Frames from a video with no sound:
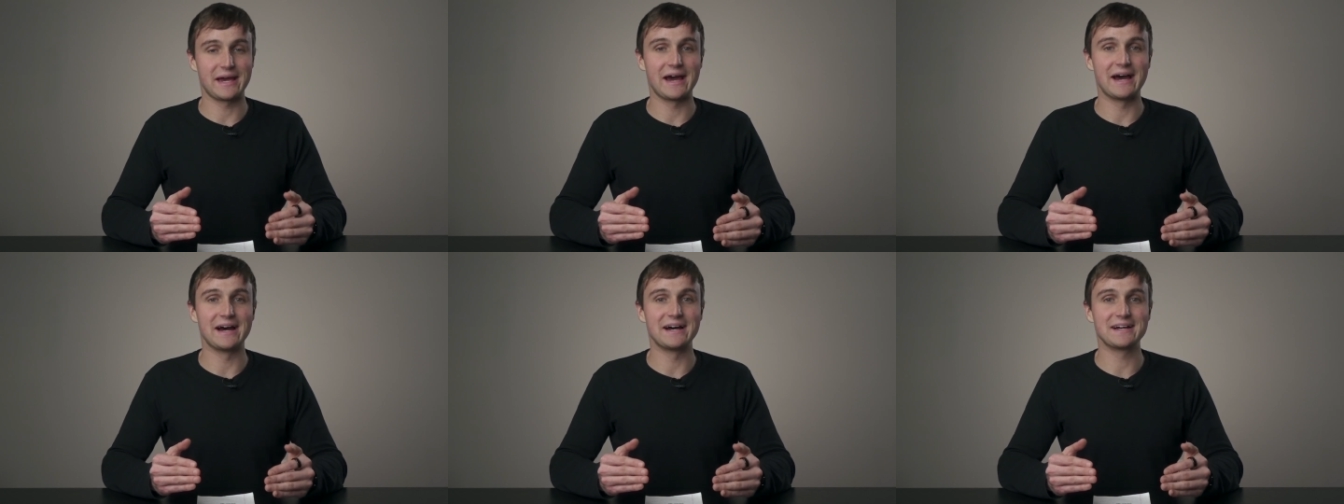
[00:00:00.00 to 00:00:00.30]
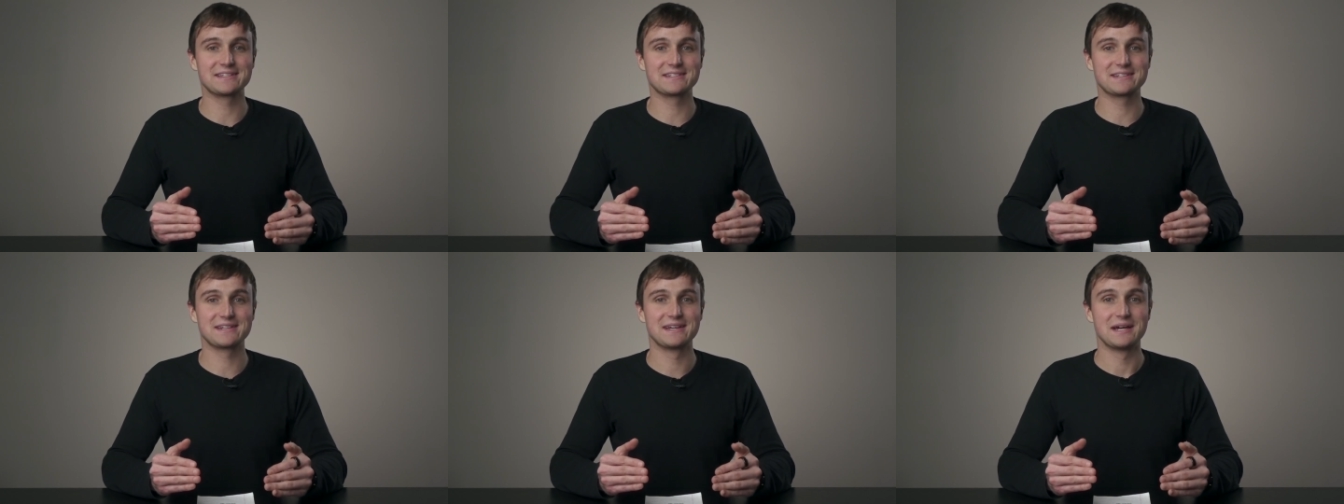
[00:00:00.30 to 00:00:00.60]

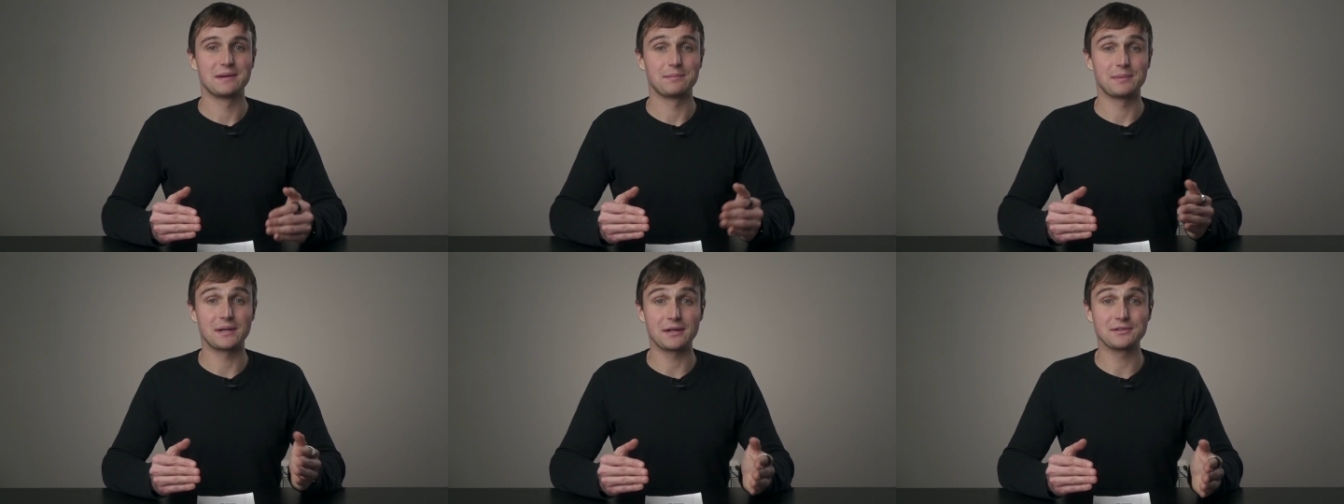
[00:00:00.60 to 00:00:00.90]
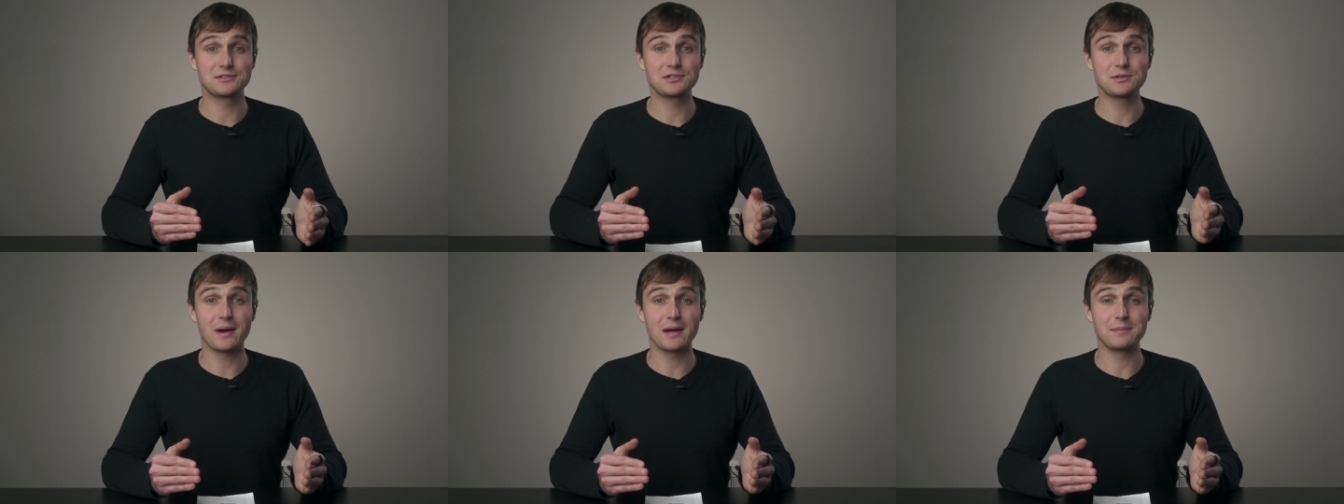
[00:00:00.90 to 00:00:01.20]
asked, but
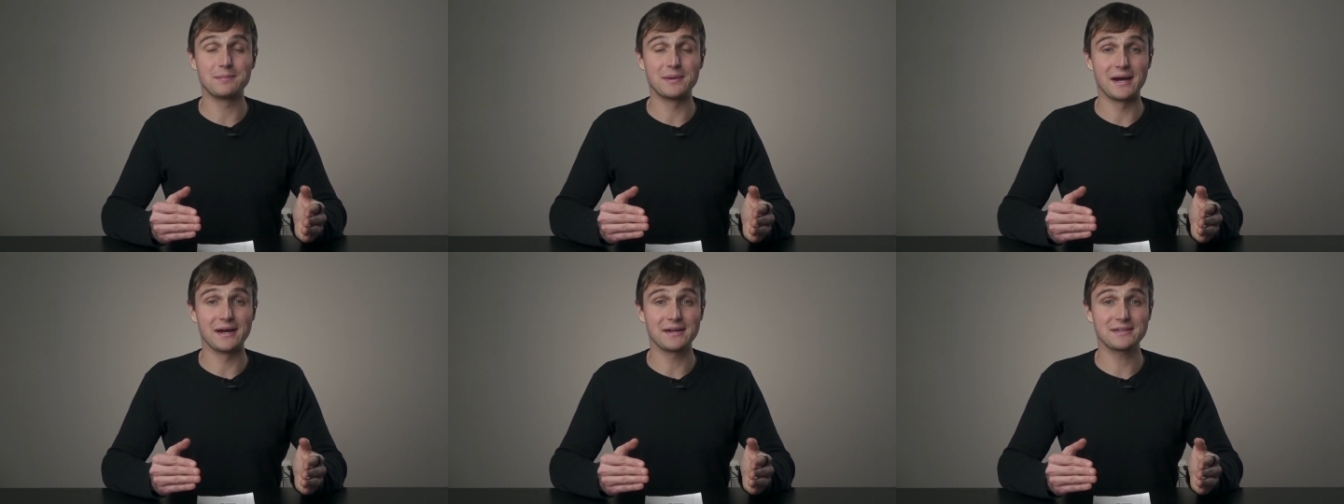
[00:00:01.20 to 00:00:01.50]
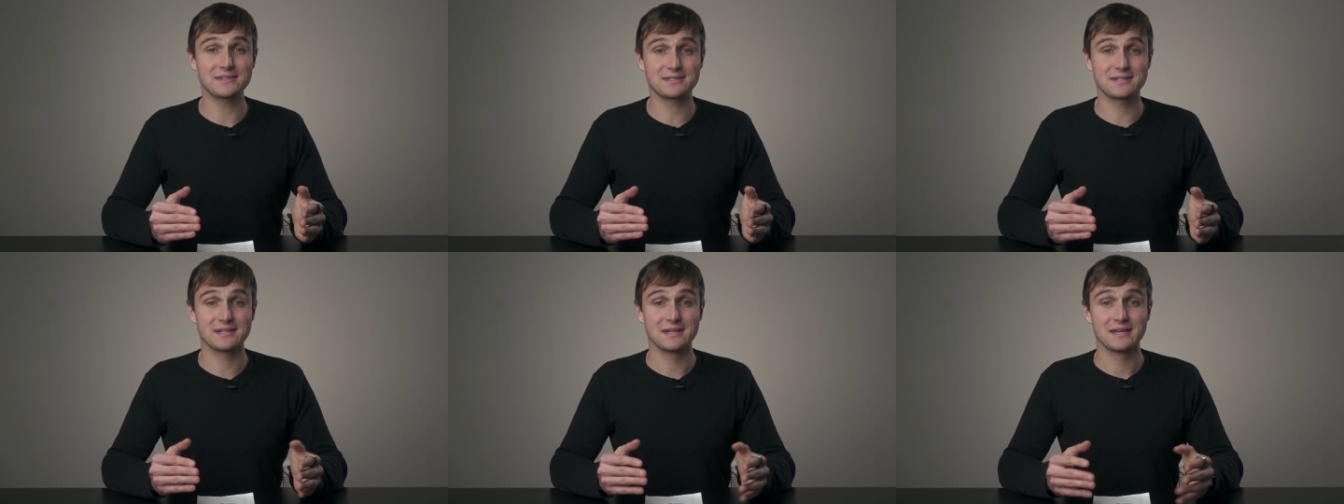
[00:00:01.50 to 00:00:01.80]
I'll do my
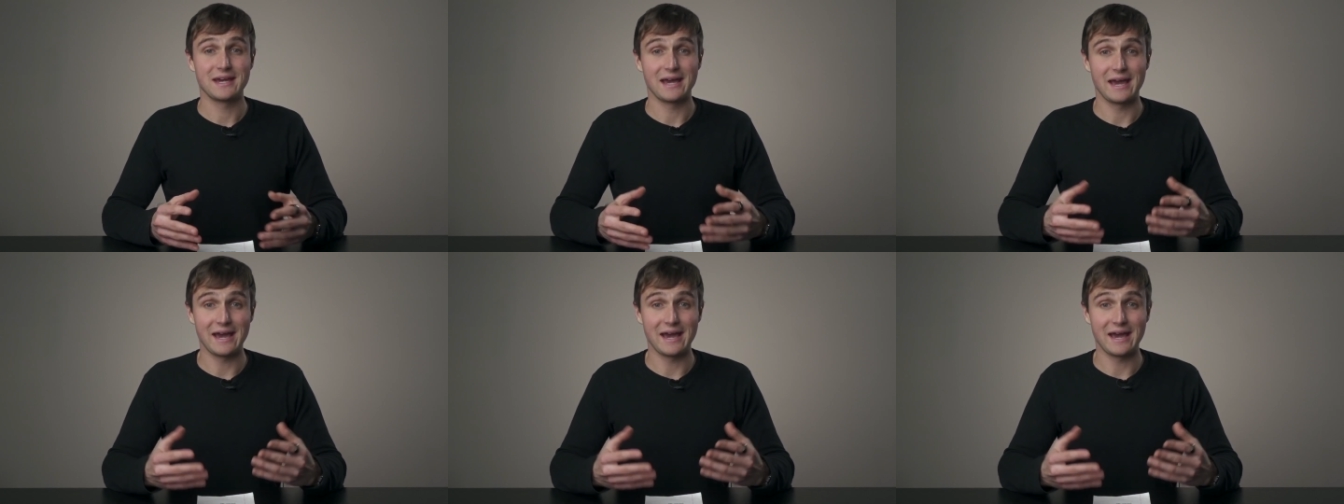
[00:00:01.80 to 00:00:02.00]
best,